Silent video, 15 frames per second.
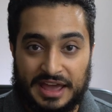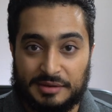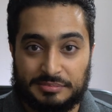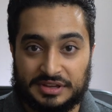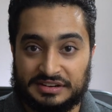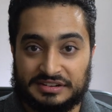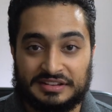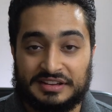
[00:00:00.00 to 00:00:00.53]
to
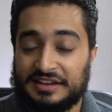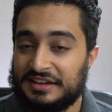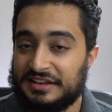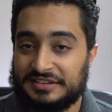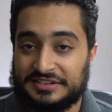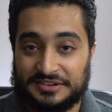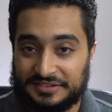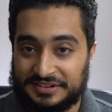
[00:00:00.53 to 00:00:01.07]
happen
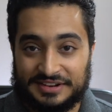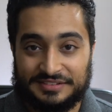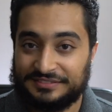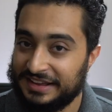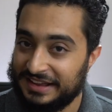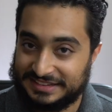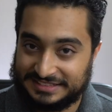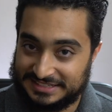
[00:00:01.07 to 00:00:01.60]
don't come
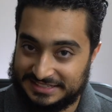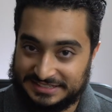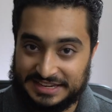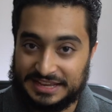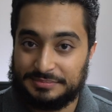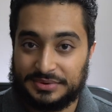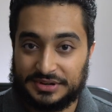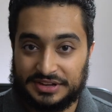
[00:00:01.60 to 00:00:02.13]
back. Just
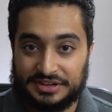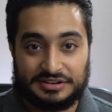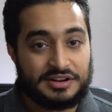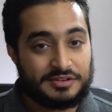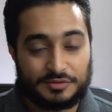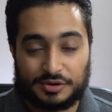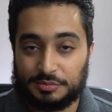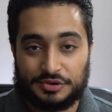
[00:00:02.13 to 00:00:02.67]
stay put.
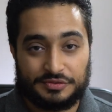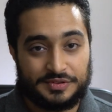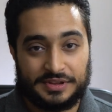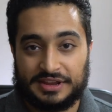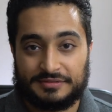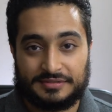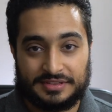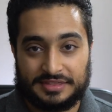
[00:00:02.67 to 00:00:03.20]

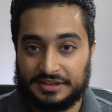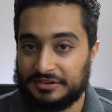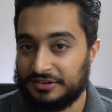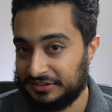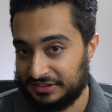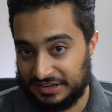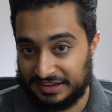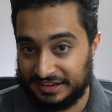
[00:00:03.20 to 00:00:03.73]
Removing everything
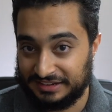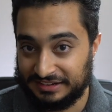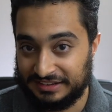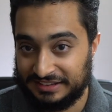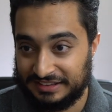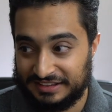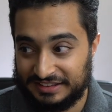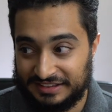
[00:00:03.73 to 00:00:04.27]
online.
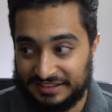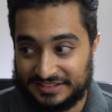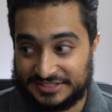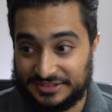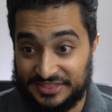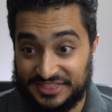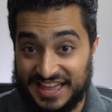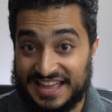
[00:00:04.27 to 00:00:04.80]

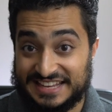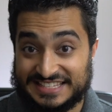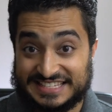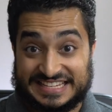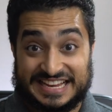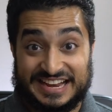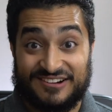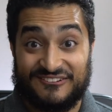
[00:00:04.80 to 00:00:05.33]
So
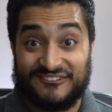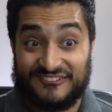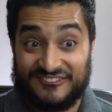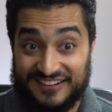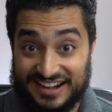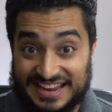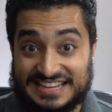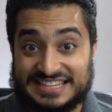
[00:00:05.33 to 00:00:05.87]
that's
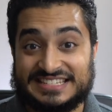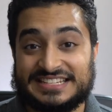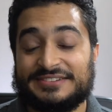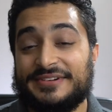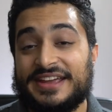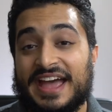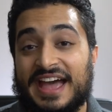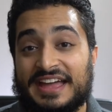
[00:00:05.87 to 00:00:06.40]
crazy.
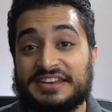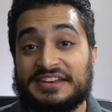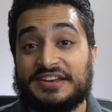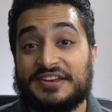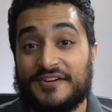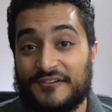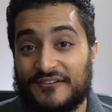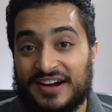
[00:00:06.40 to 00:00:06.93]
We
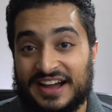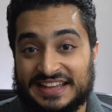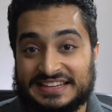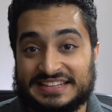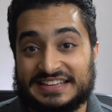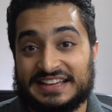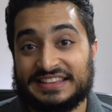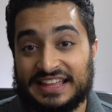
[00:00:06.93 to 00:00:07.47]
had no
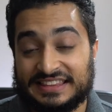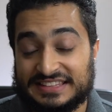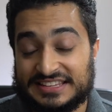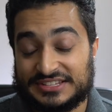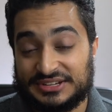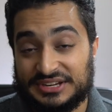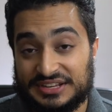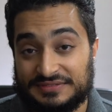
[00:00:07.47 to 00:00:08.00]
idea that
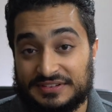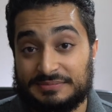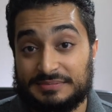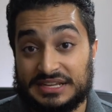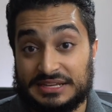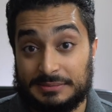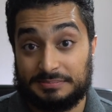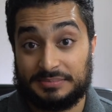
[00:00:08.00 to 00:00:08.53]
this could even
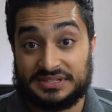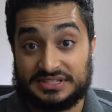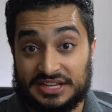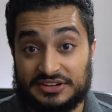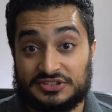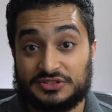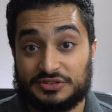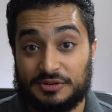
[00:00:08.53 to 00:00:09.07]
be a
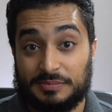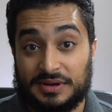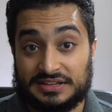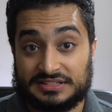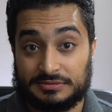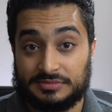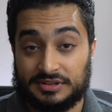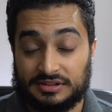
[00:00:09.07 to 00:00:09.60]
potential
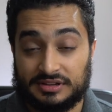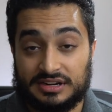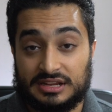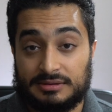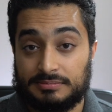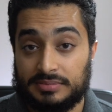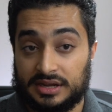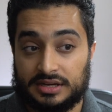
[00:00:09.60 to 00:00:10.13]

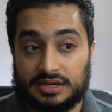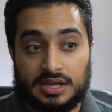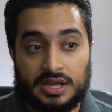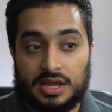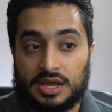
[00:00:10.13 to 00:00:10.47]
possibility, but